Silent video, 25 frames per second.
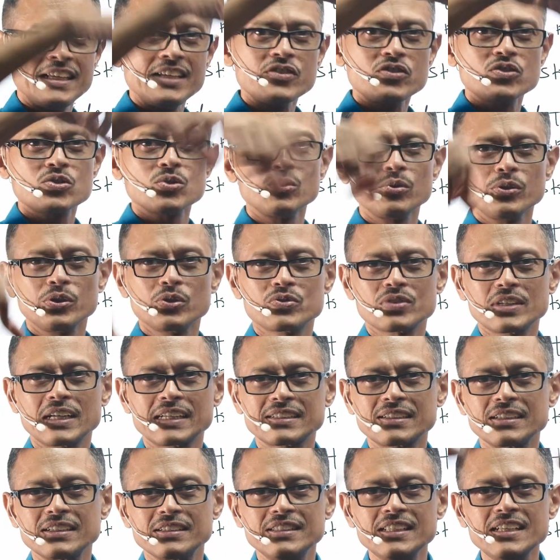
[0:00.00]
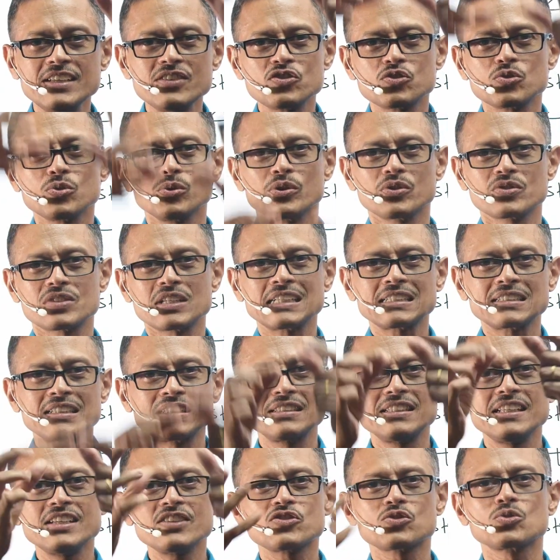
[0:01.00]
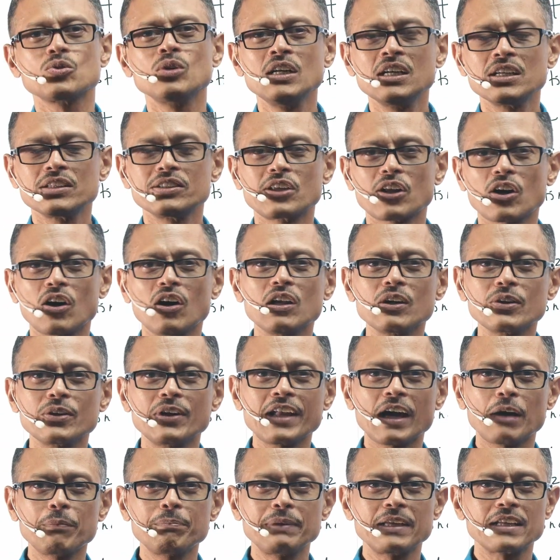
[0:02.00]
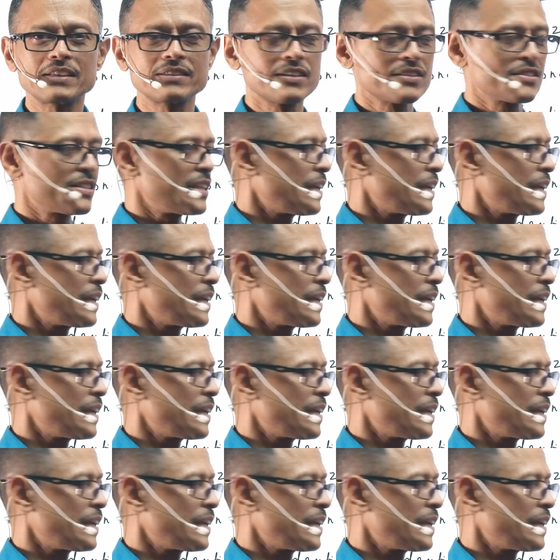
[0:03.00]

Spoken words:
these 2, you selected these 2, you selected these 2. They're all going to appear the